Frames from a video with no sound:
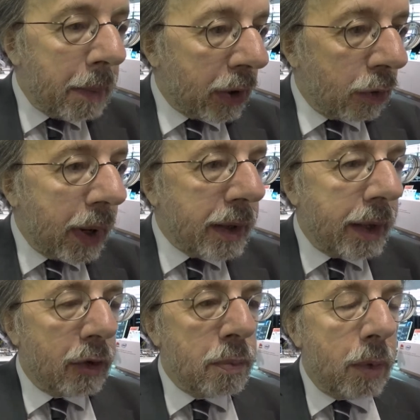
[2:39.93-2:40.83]
I correct that
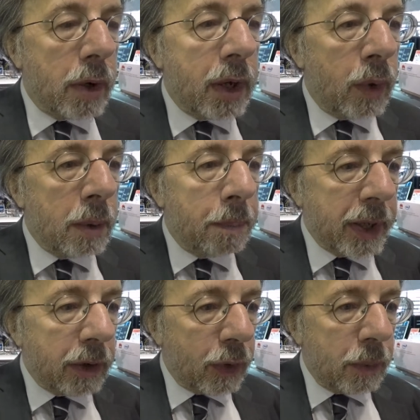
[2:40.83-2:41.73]
it's more than 1
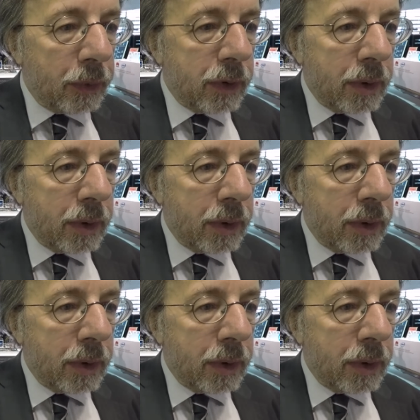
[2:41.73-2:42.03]
petaflops?